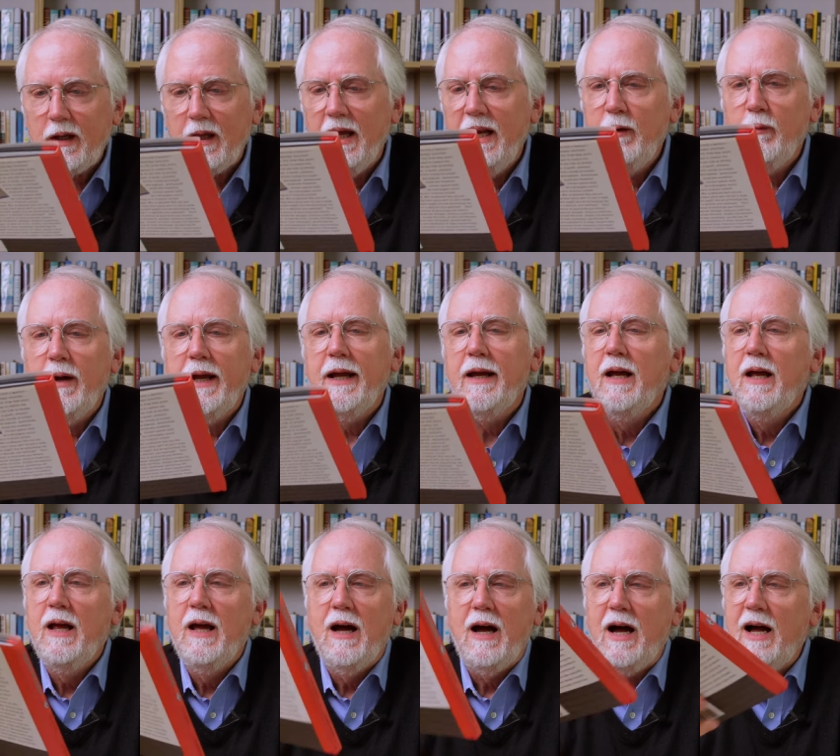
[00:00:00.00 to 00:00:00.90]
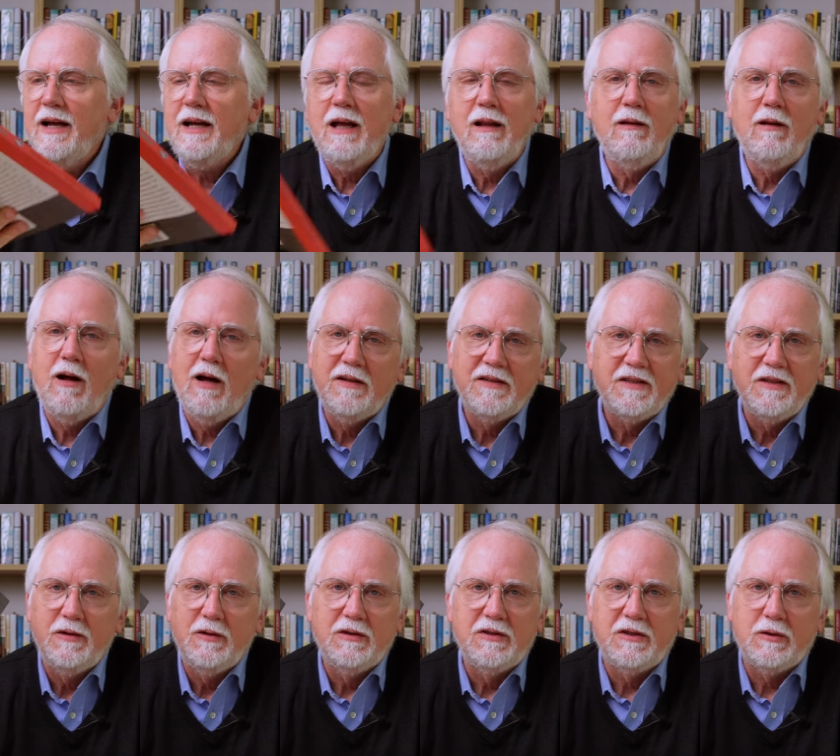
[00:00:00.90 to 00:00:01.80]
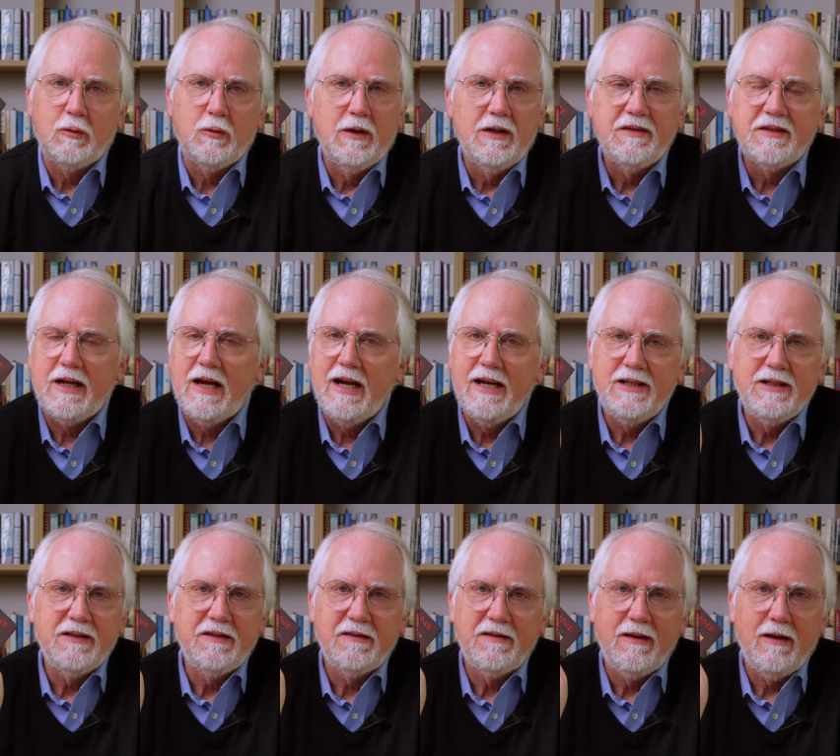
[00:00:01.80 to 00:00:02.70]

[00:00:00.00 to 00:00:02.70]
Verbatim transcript: anyway, I got lost in their stories. I just